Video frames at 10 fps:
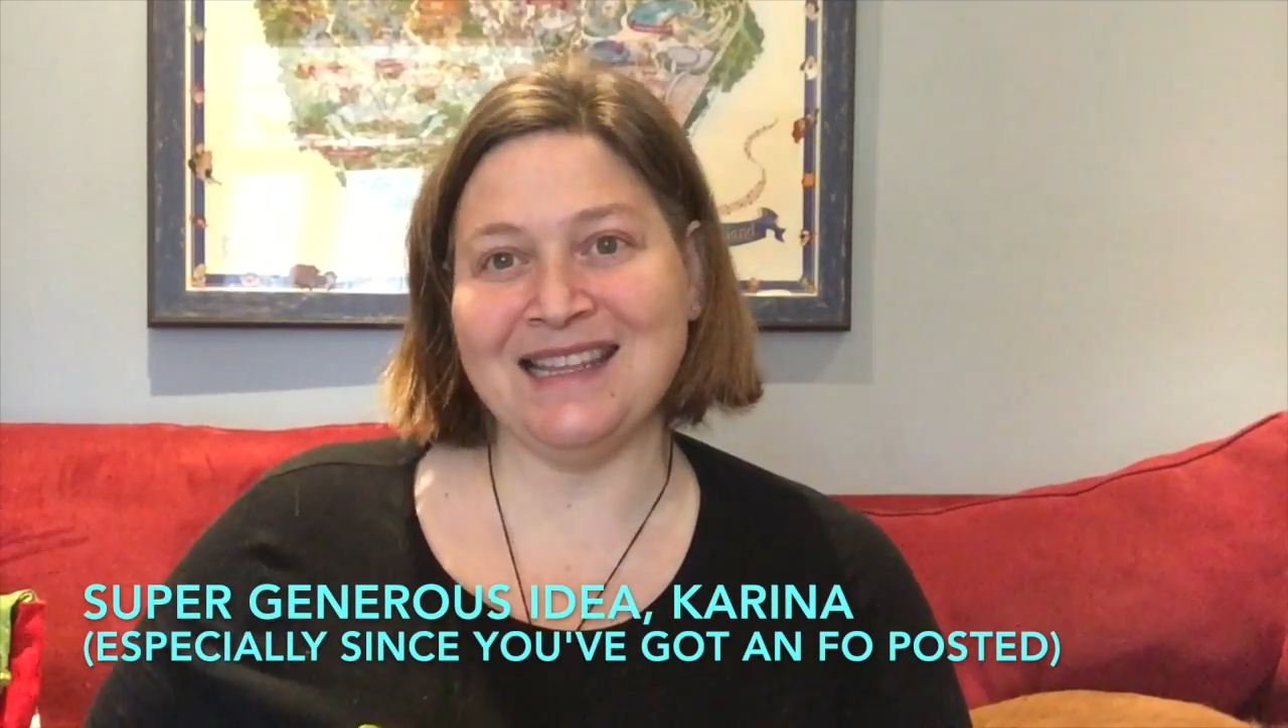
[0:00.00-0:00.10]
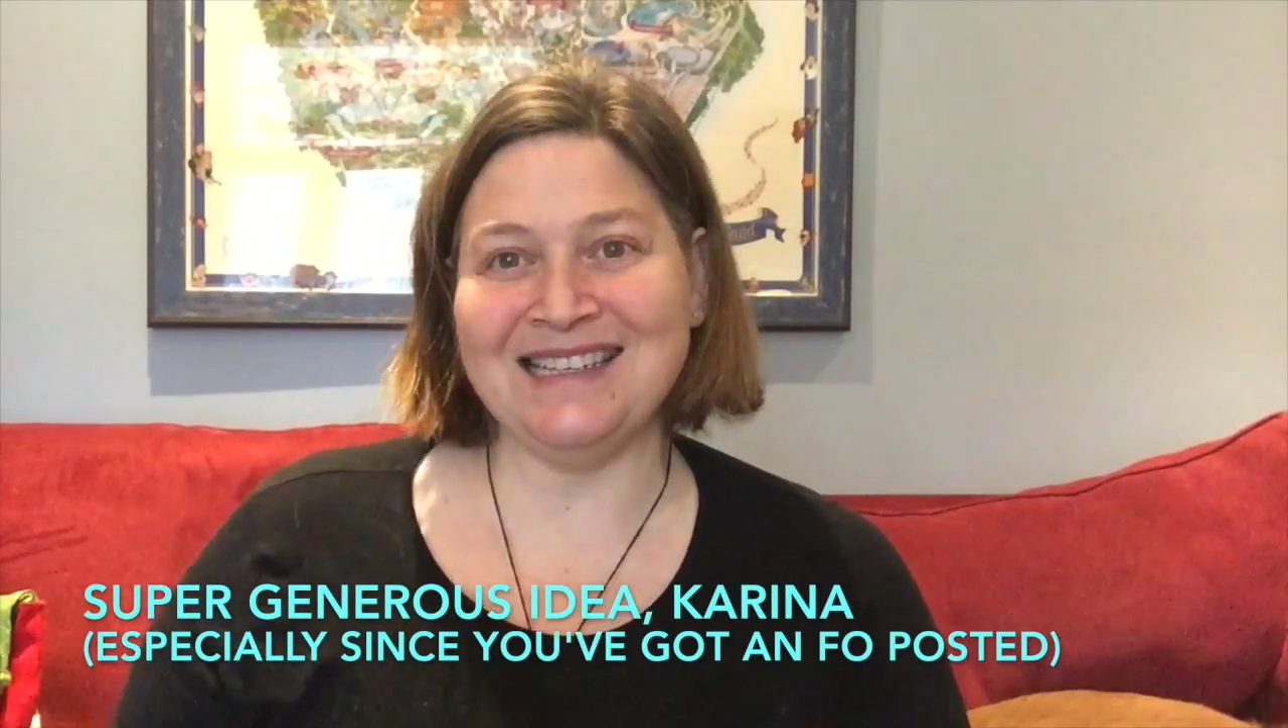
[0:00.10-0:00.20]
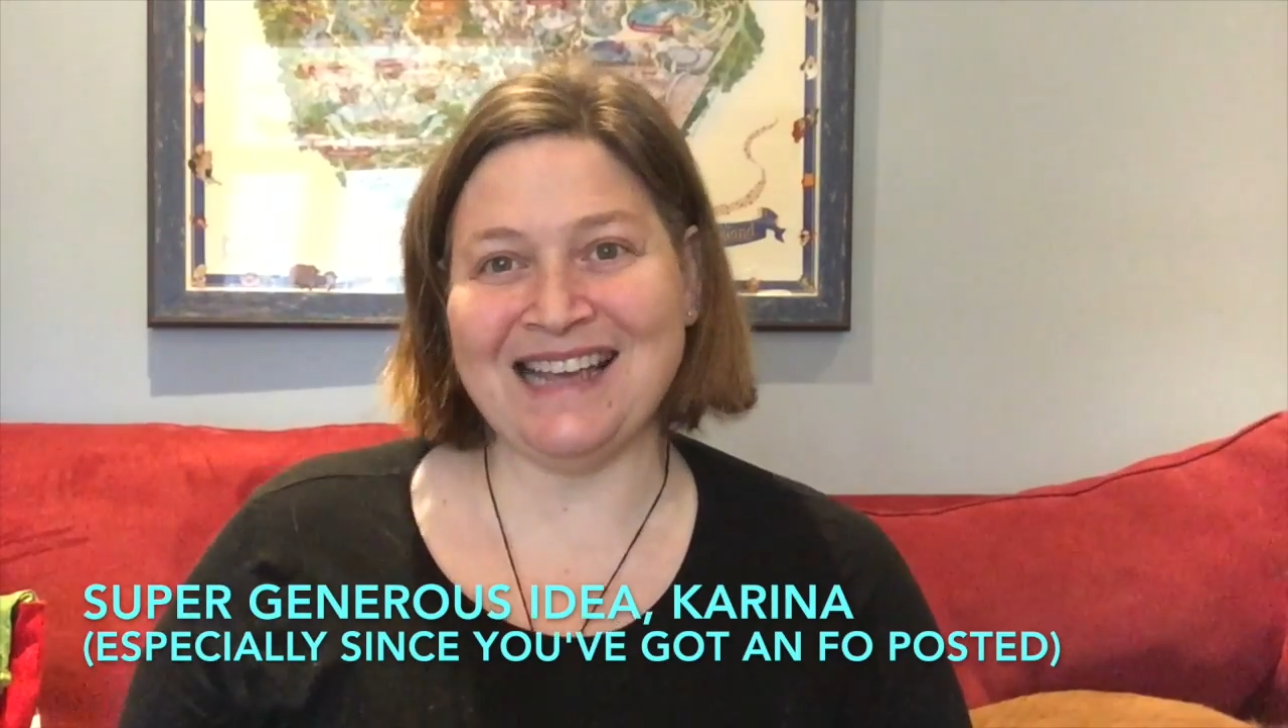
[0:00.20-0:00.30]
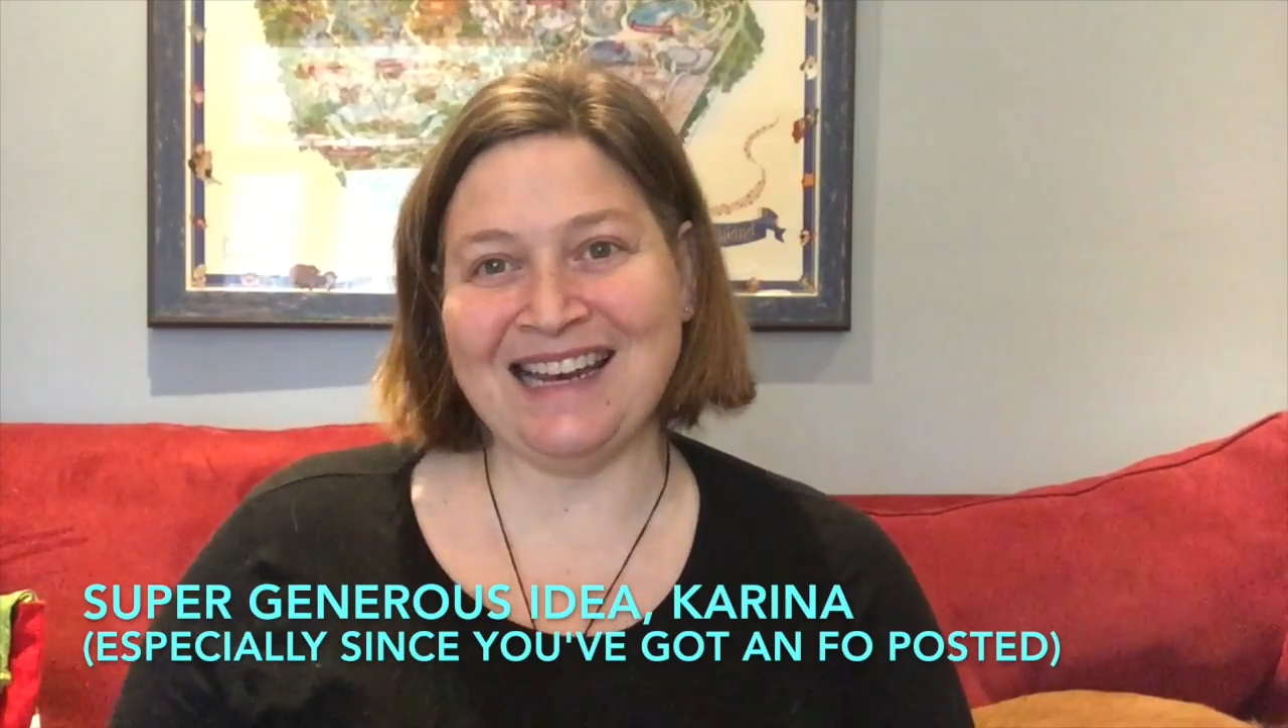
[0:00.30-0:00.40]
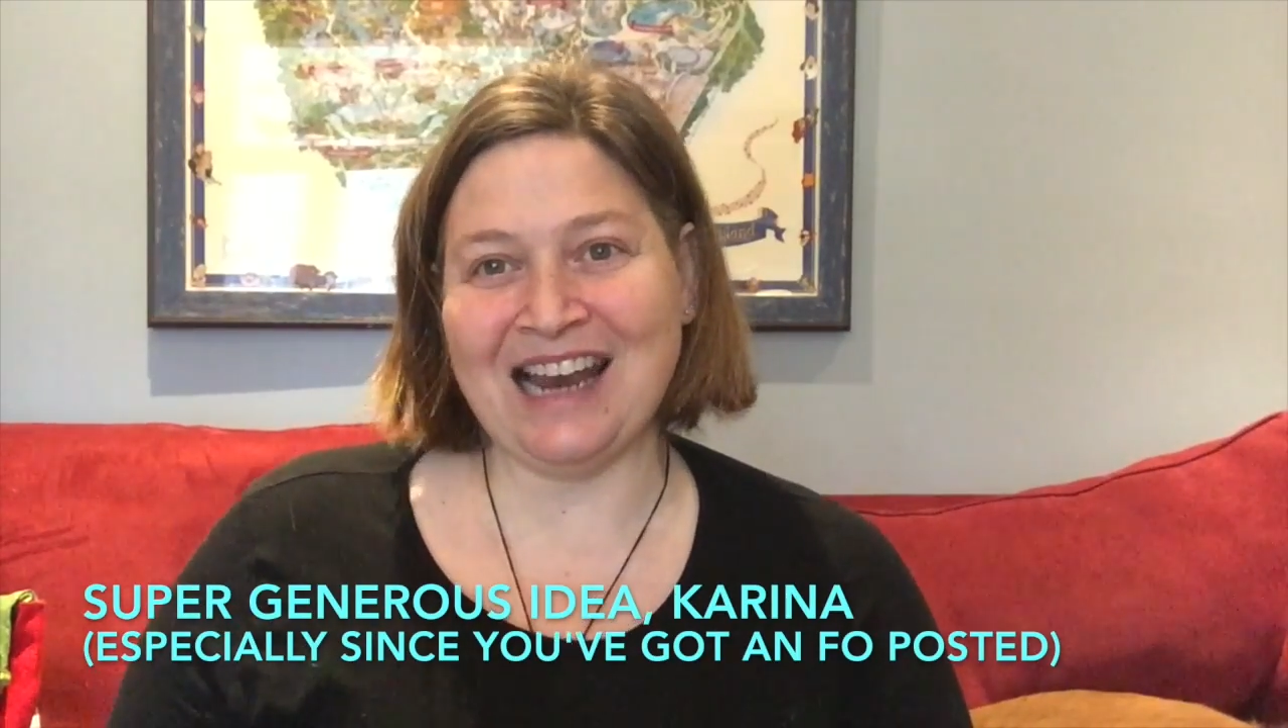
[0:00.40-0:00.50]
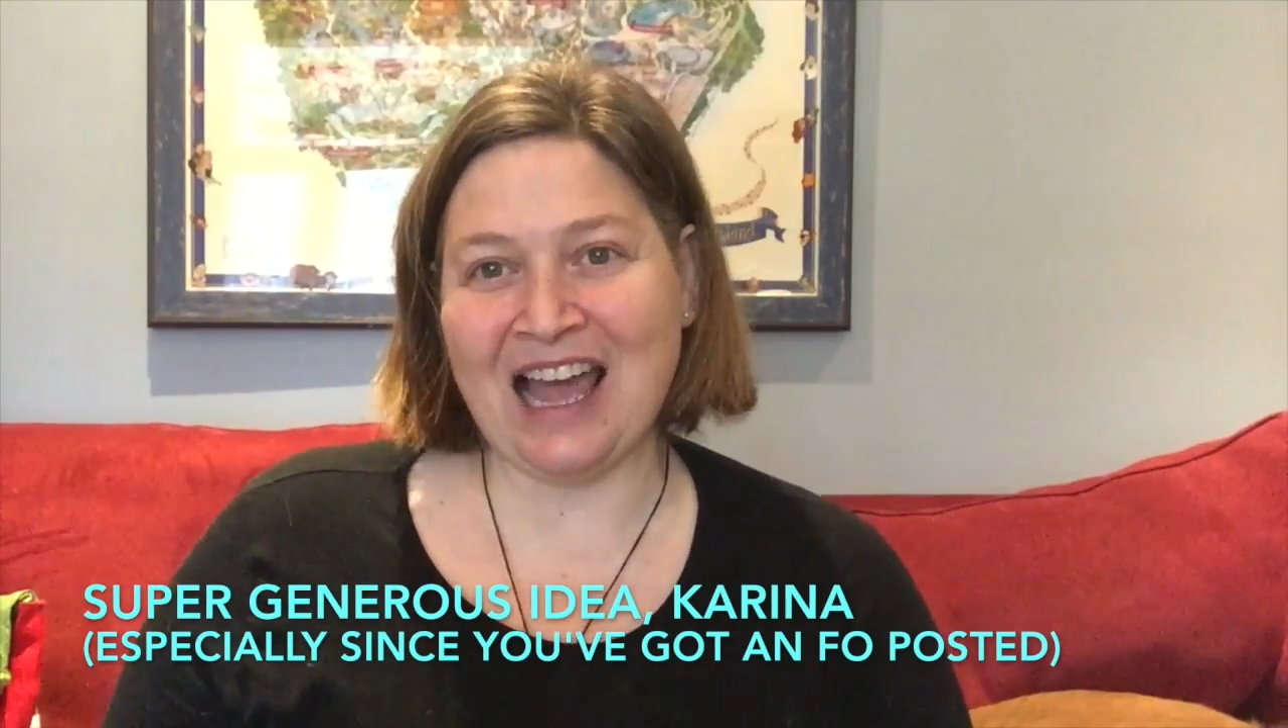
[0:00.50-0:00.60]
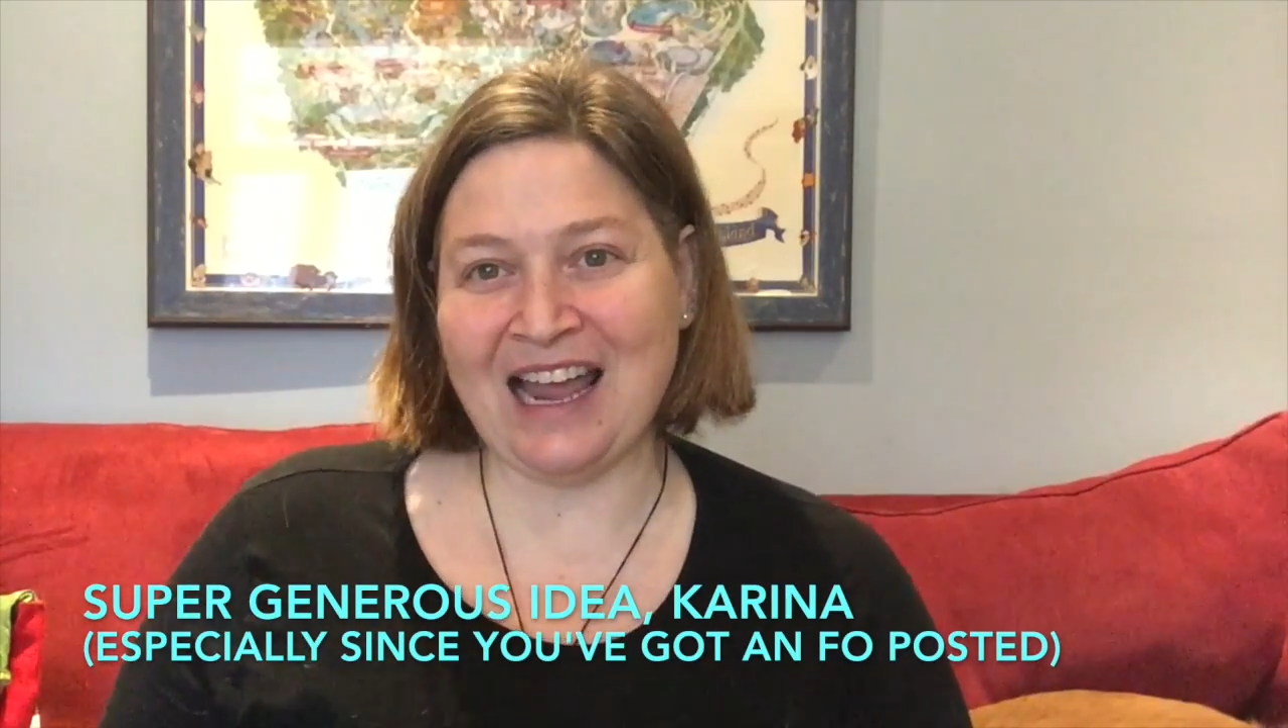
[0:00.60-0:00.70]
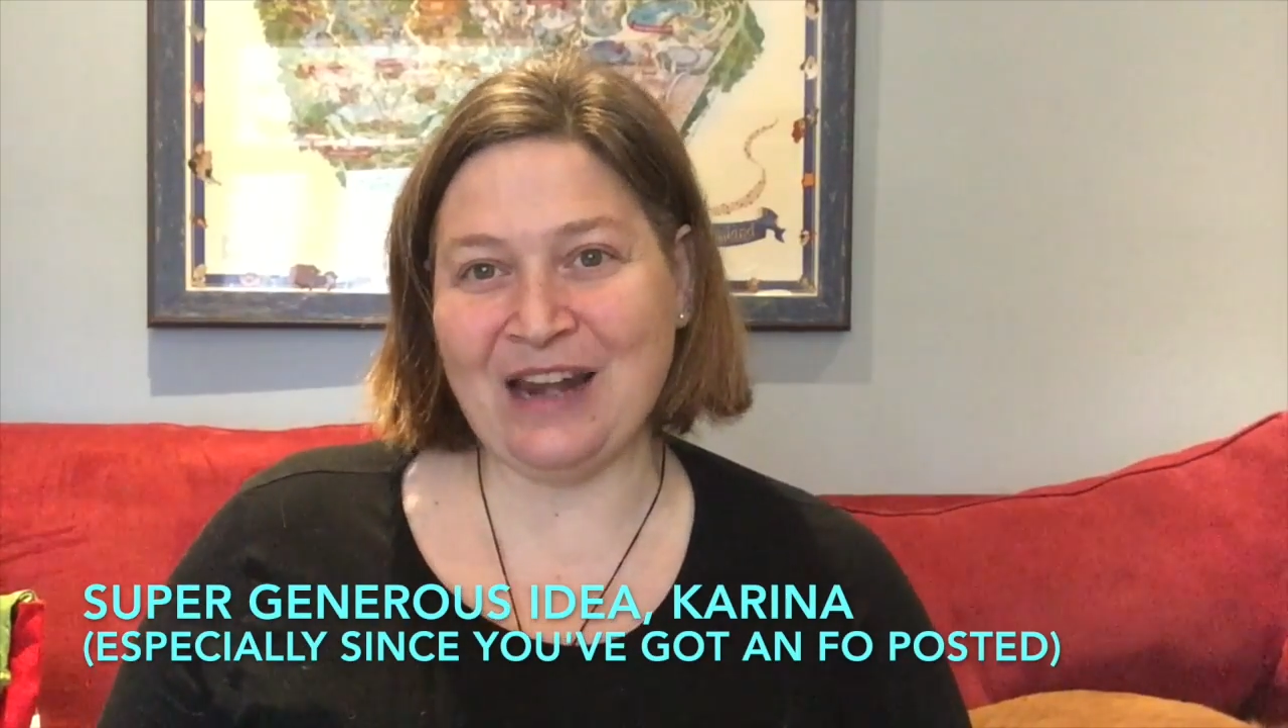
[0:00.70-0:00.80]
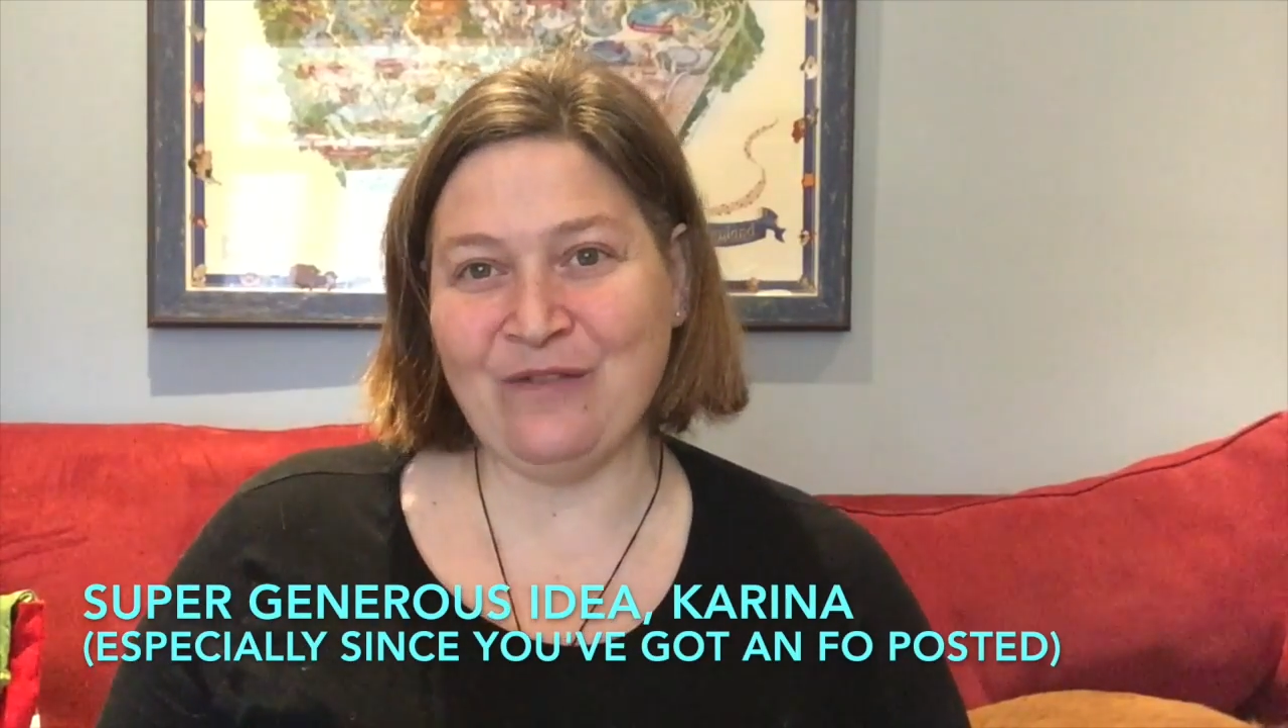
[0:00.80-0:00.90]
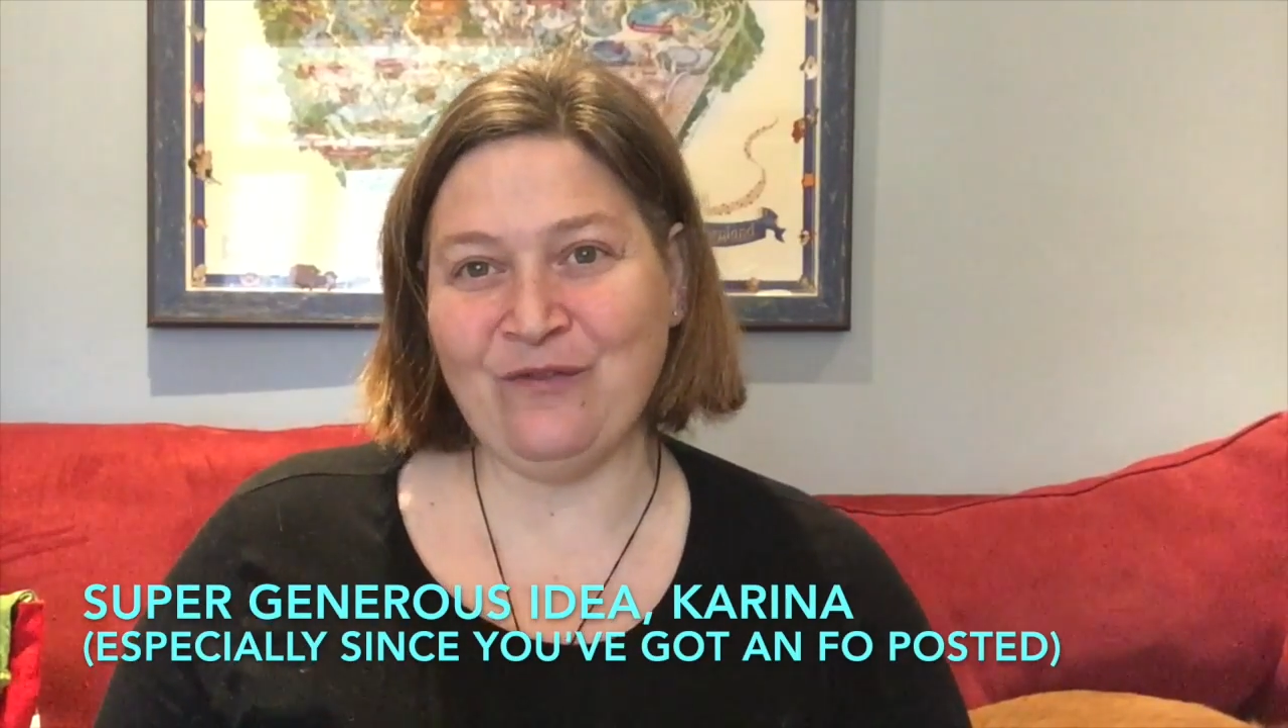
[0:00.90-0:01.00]
the
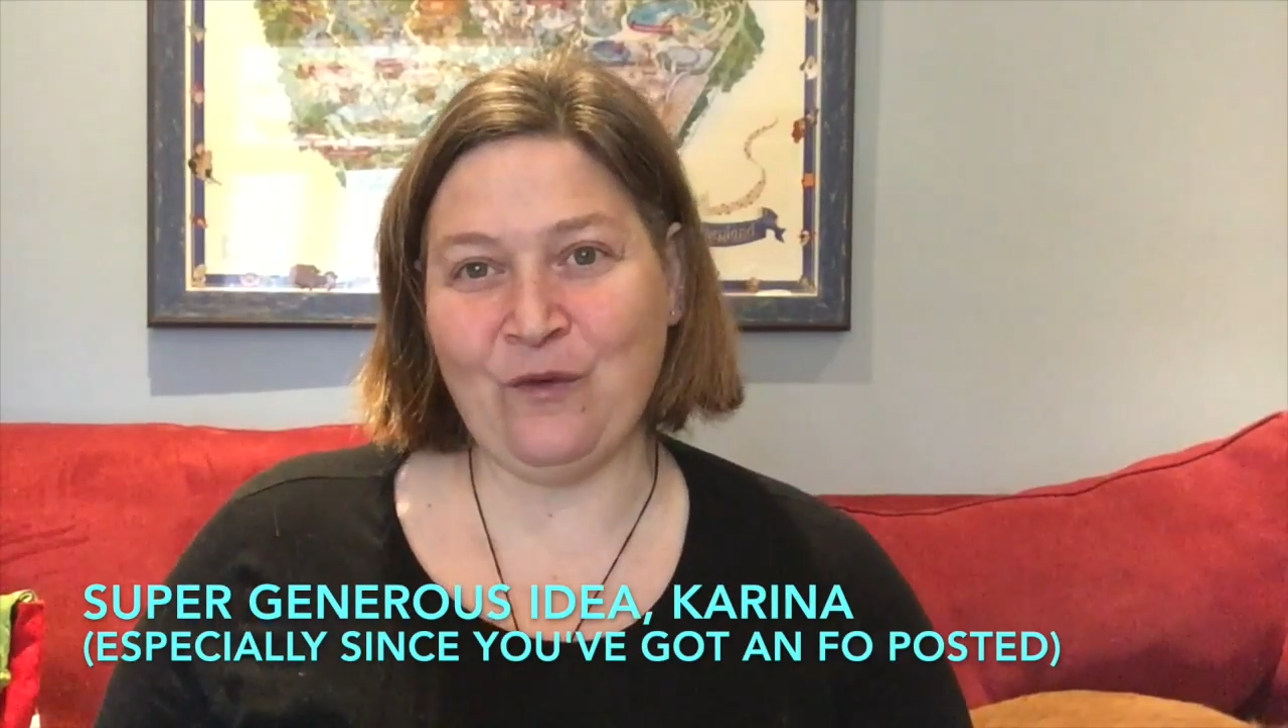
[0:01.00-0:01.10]
deadline